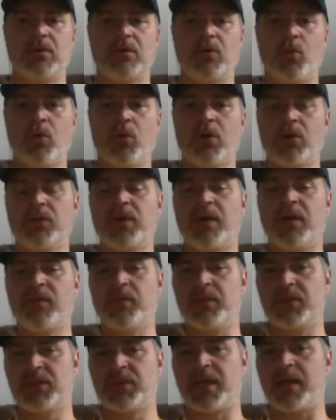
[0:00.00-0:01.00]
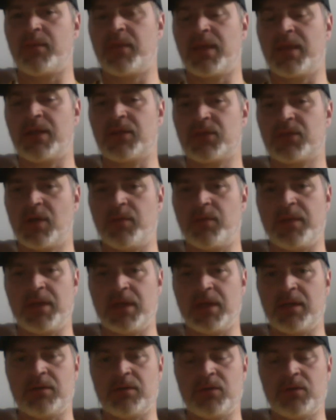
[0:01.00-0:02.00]
world government type things come in
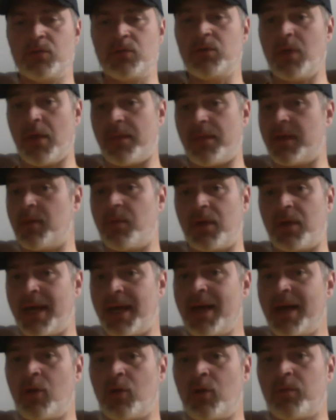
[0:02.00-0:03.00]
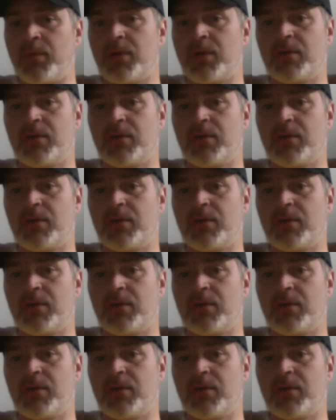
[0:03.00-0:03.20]
and do nothing but help.